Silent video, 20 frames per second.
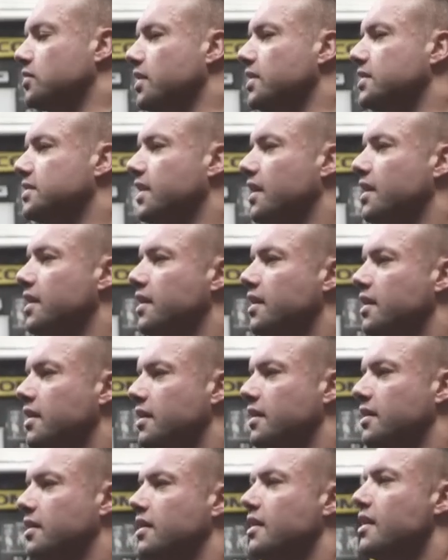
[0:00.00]
going to
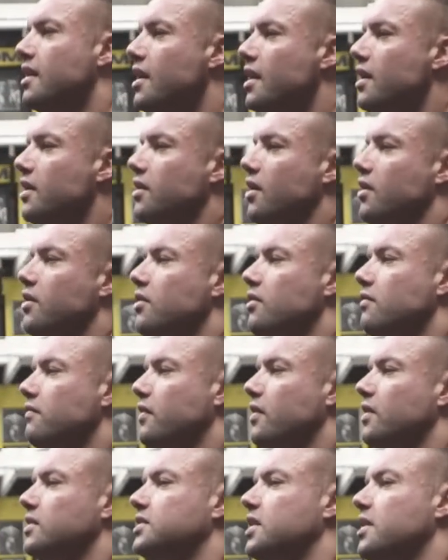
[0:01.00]
go to
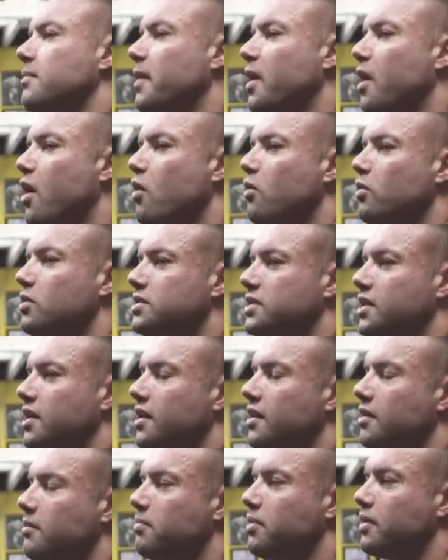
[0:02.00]
university, but I was
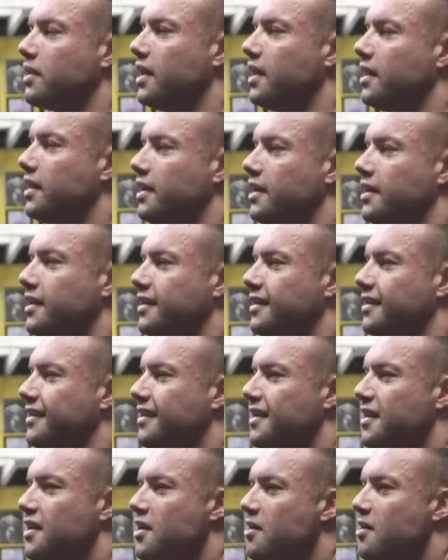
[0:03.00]
completely
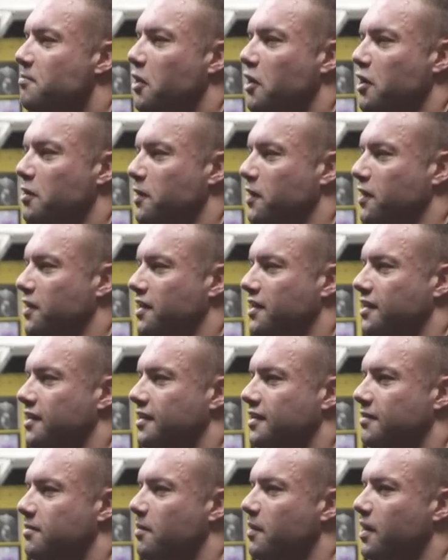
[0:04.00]
bodybuilding.
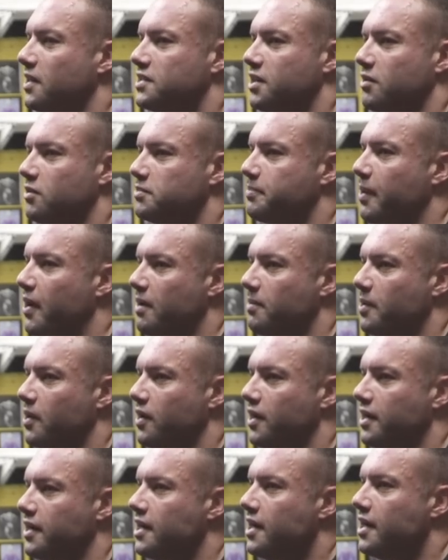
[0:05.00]
My mindset was
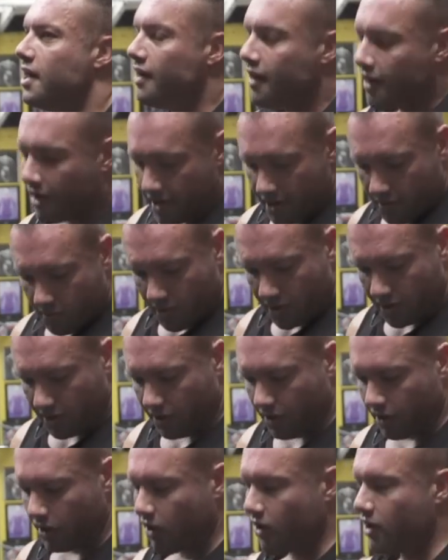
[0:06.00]
bodybuilding. I didn't
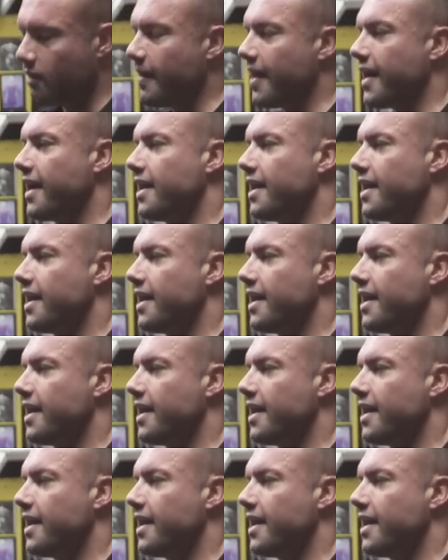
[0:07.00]
want to learn about